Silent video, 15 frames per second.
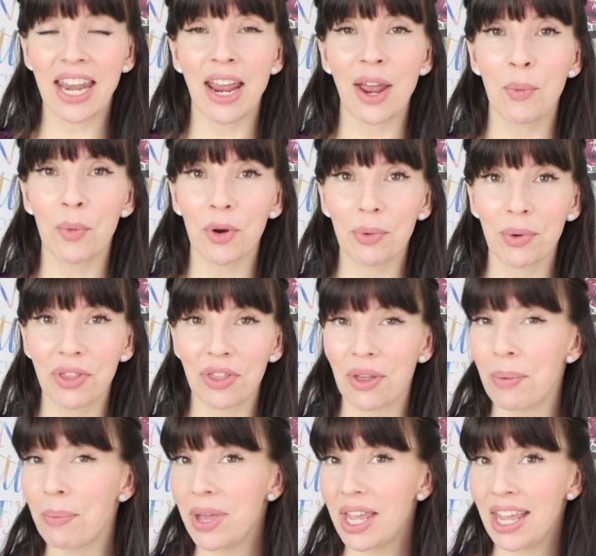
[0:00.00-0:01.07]
and I work with
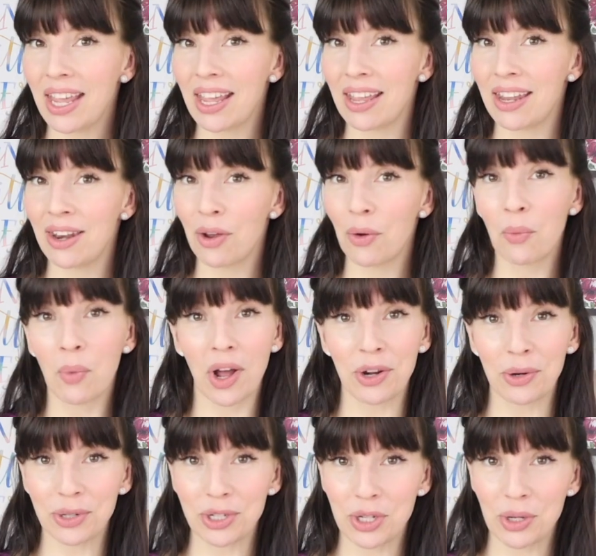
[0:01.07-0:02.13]
them in
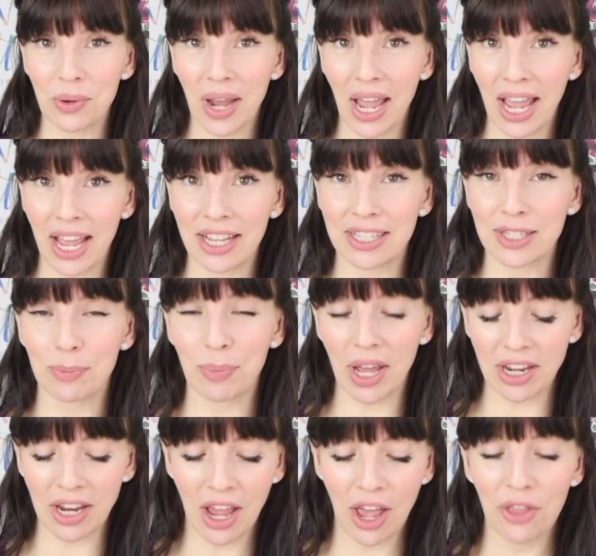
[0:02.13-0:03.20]
one or two hands,
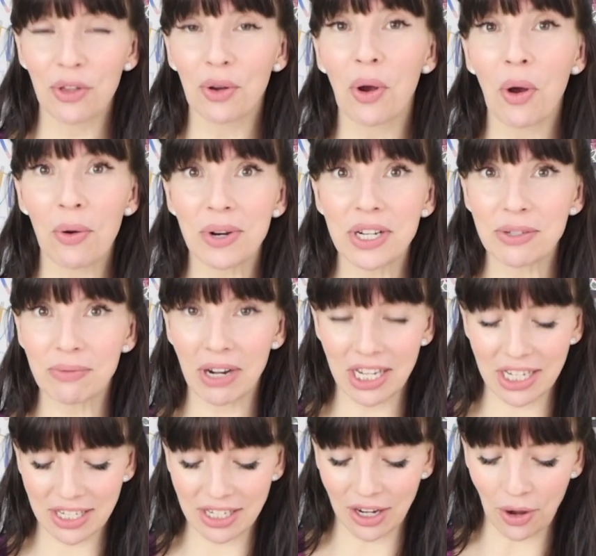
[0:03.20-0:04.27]
but they're always
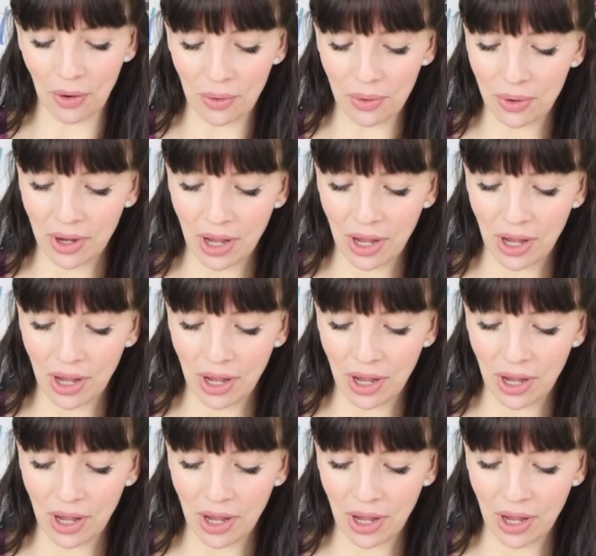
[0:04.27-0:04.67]
ready to go.